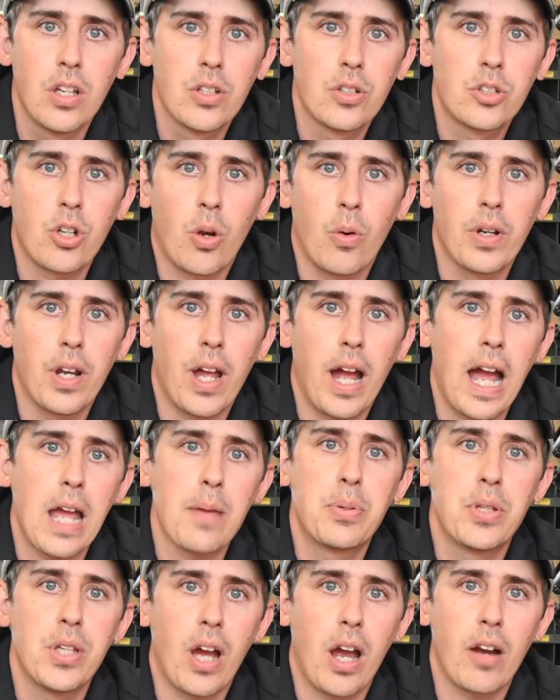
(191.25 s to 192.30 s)
showing an
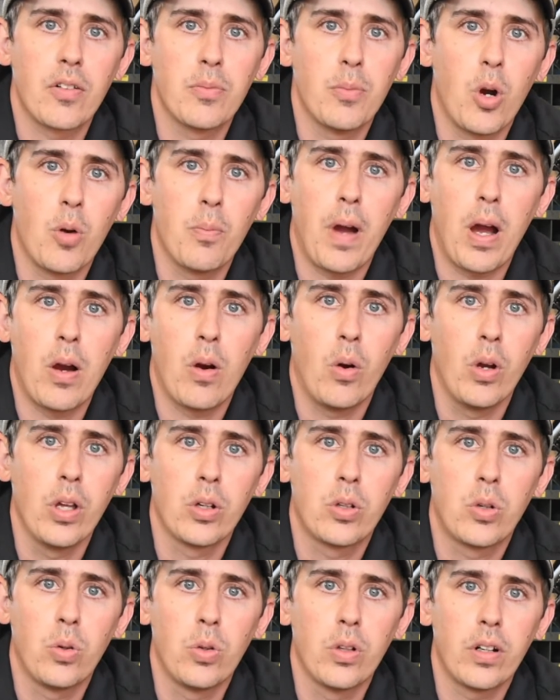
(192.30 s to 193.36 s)
IPR remote mount oil
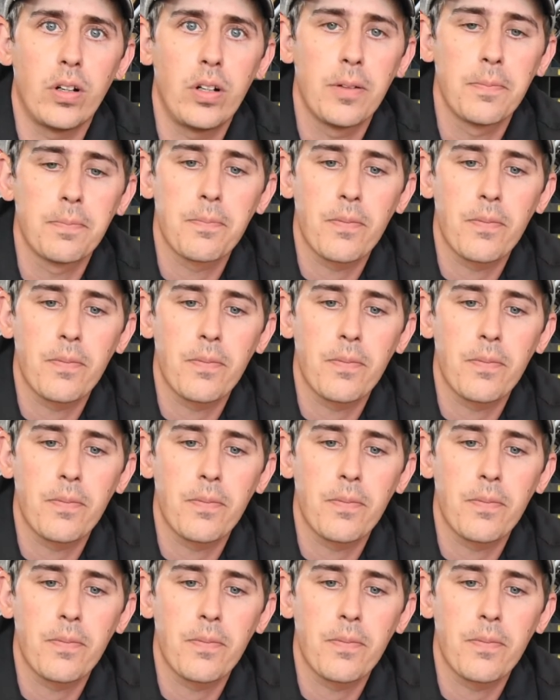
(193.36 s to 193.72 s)
cooler.